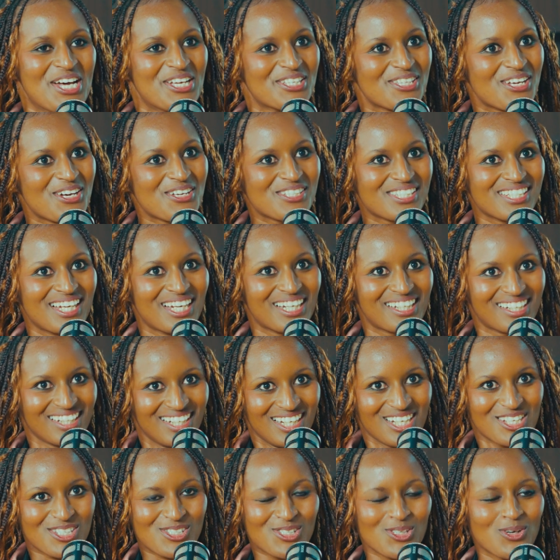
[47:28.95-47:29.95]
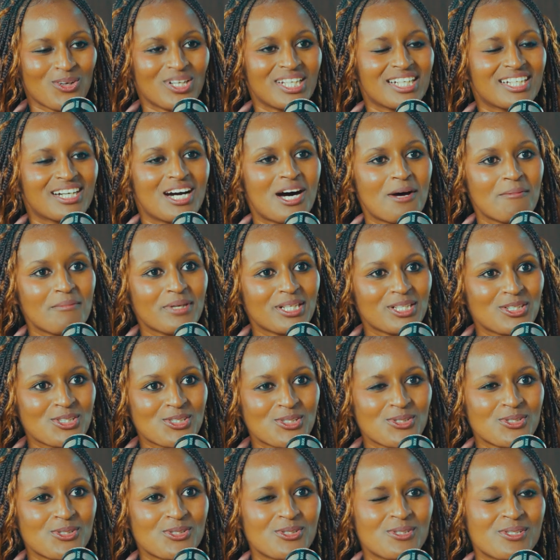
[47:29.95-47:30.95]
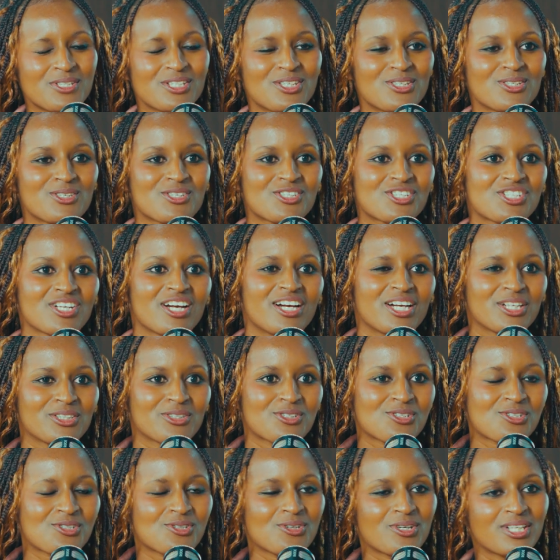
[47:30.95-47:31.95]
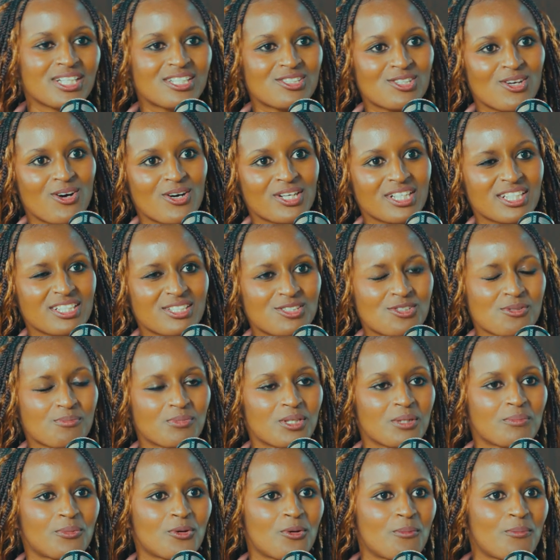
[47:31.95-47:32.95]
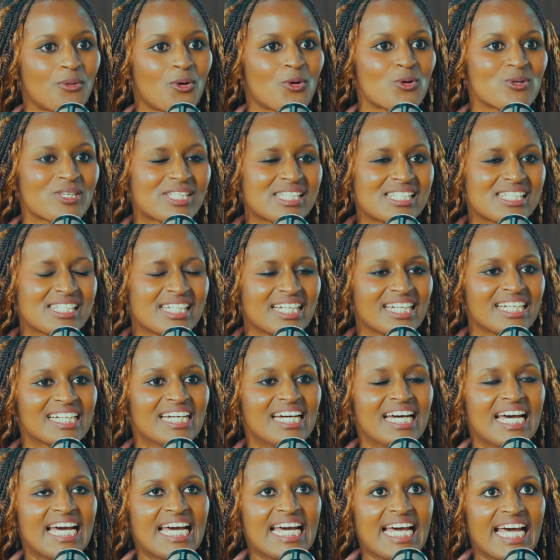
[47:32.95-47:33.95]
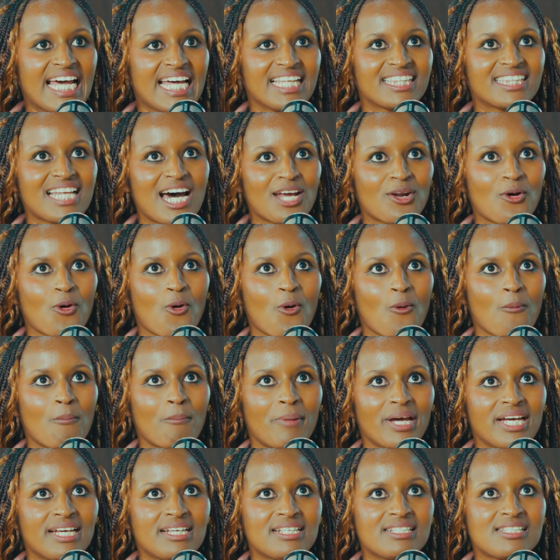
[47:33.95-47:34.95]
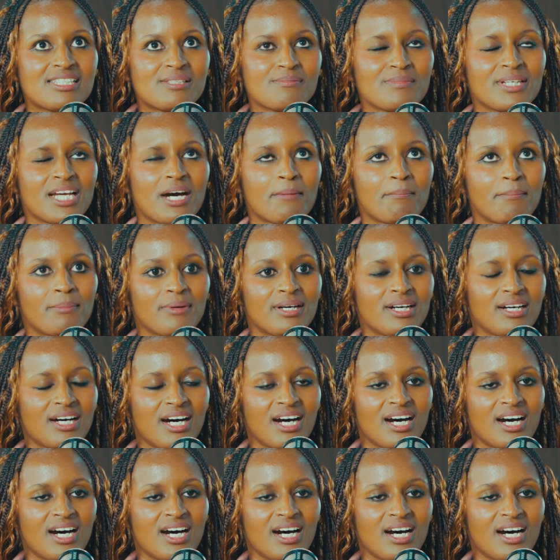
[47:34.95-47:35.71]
So I was like slowly coming to, sharing your story, talking to people, posting, and that opened me up.